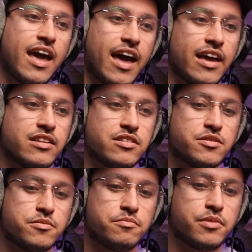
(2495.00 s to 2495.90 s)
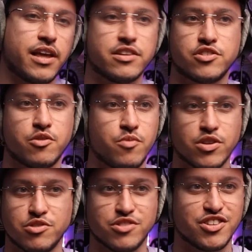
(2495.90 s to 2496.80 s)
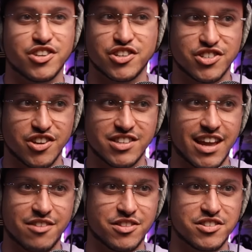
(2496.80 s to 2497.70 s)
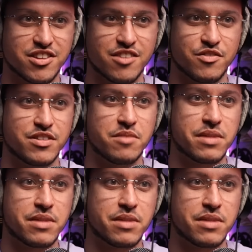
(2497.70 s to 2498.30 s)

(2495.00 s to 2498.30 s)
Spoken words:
And players don't want you to just shut down the server in the